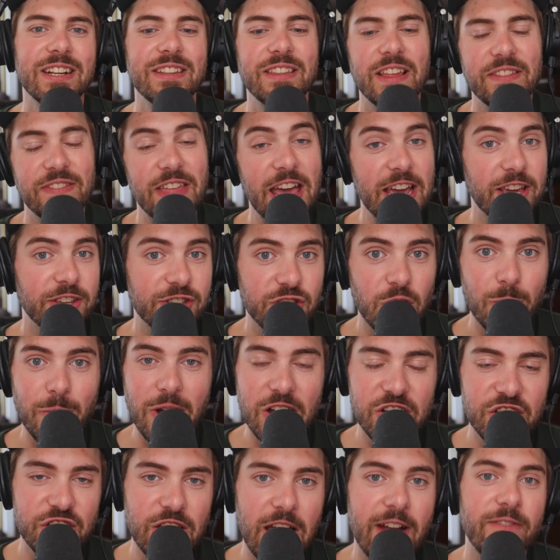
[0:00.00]
And thank you so
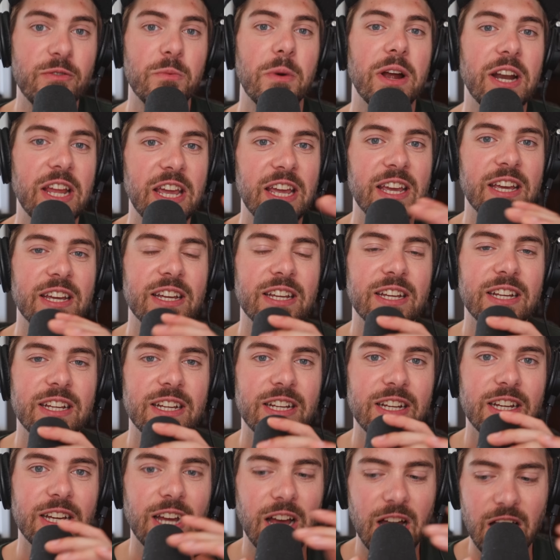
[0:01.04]
much to everybody
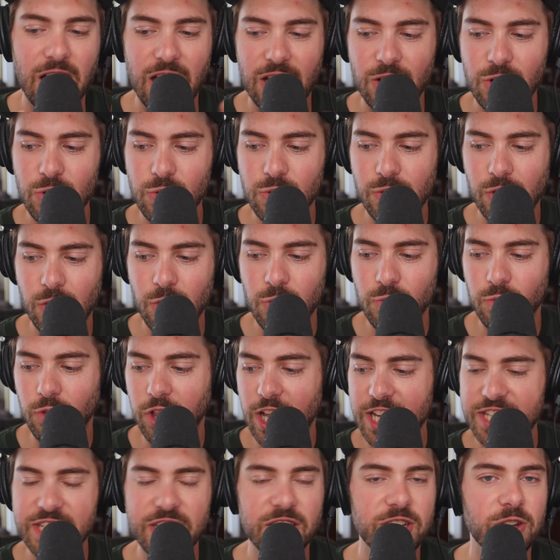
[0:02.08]
who
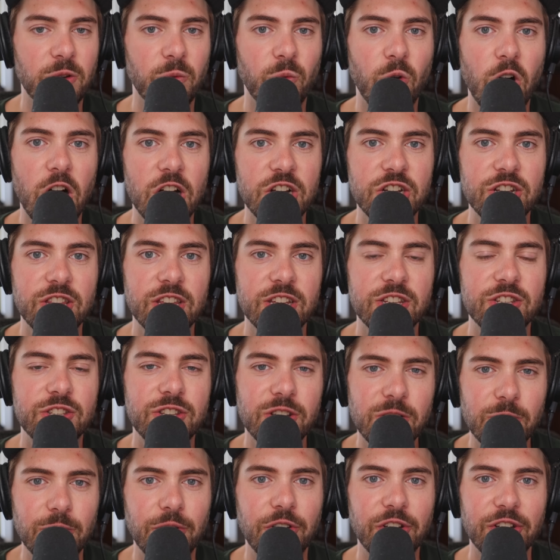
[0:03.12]
listened and watched this.
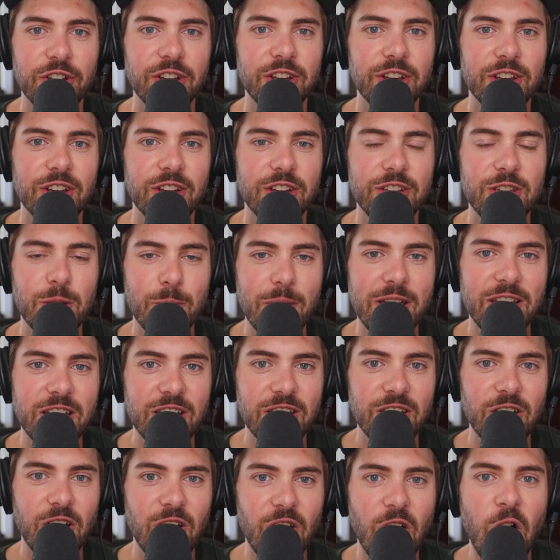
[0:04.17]
Dude, you made
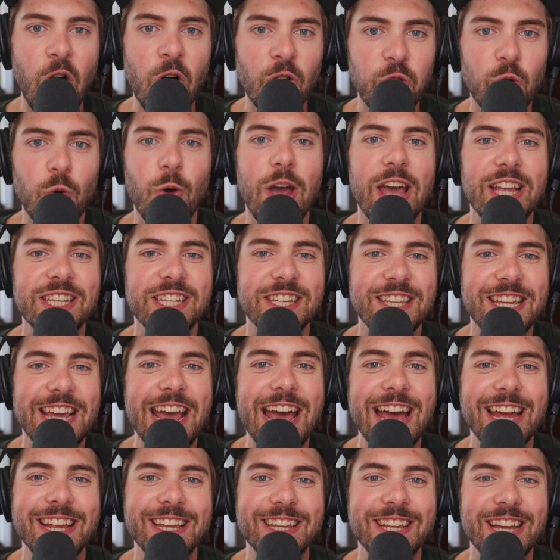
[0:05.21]
it all the way to
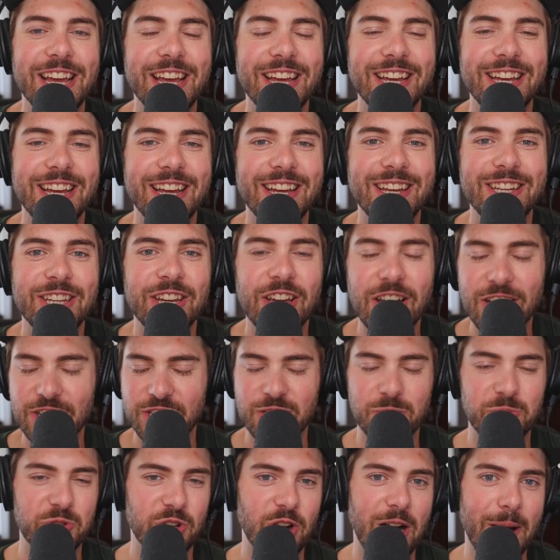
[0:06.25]
the end. You got to
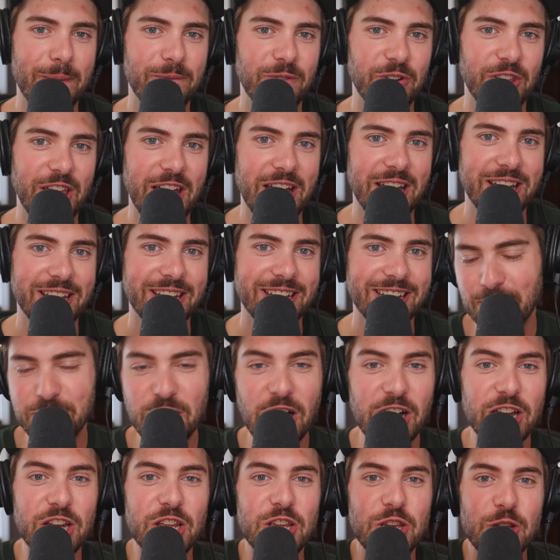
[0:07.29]
subscribe for that. I'm
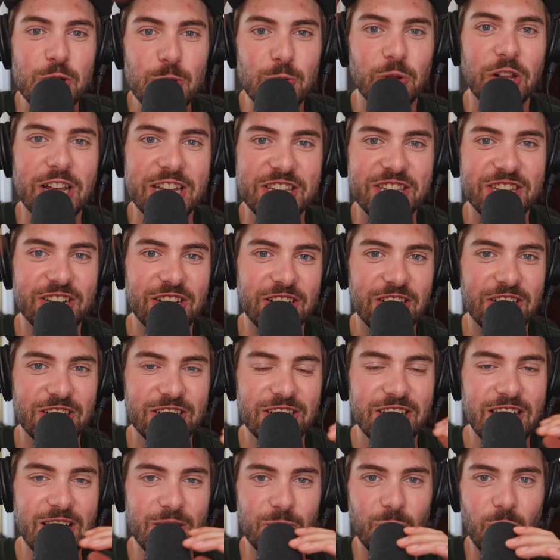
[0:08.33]
talking to you,
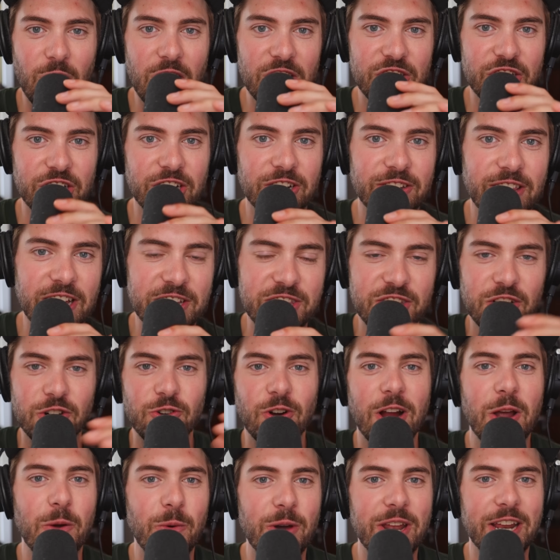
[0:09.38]
listener and watcher. That's a
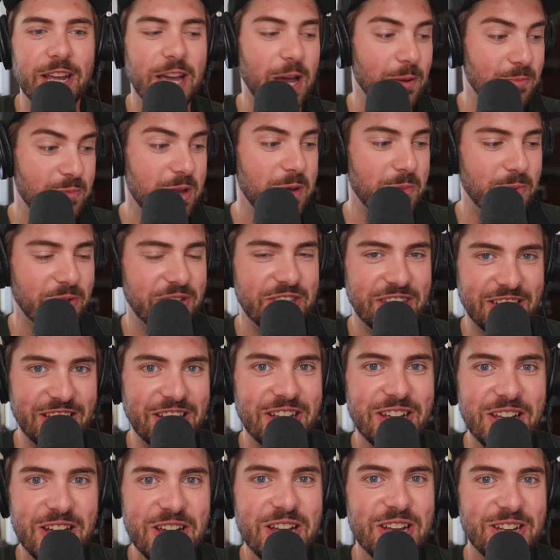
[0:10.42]
great way to get people
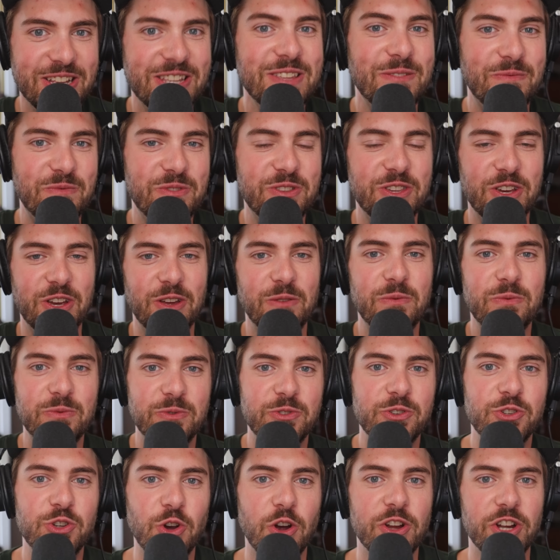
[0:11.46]
to
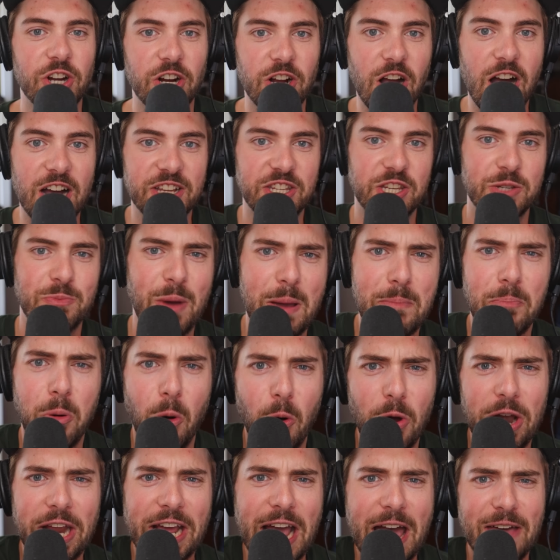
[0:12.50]
join your causes, by
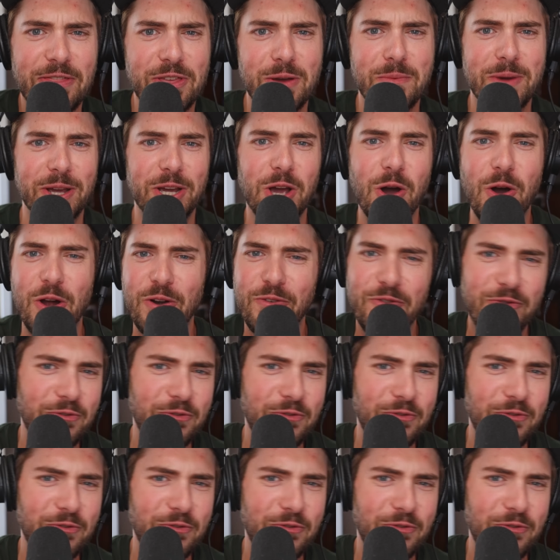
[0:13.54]
pointing at them and going,